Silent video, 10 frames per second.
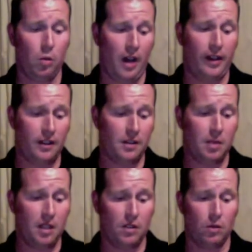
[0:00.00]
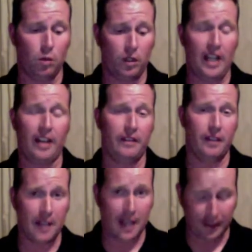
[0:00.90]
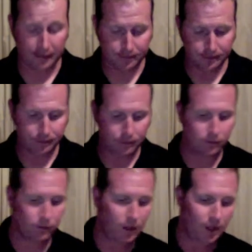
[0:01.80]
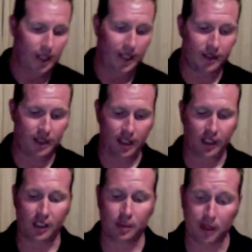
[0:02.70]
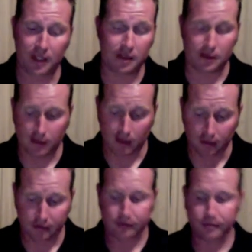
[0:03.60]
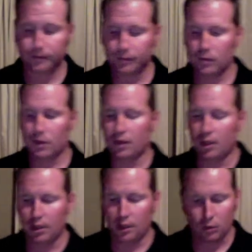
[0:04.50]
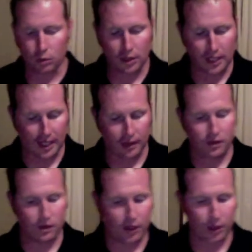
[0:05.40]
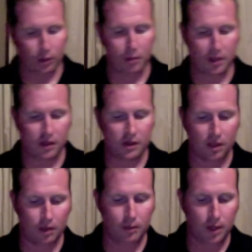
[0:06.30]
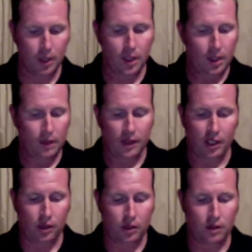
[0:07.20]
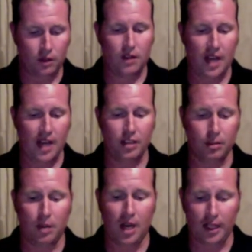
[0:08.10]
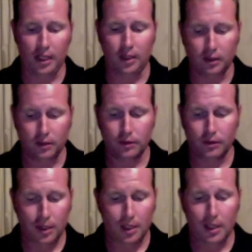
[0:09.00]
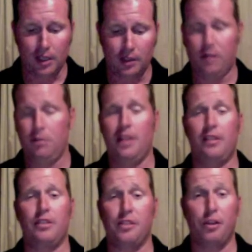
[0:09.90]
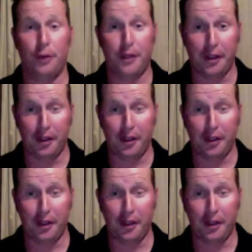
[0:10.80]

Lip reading: This means the workout of the day. It kind of explains itself. During these workouts, there will be some that you just tax your body, and it seems like there's no return.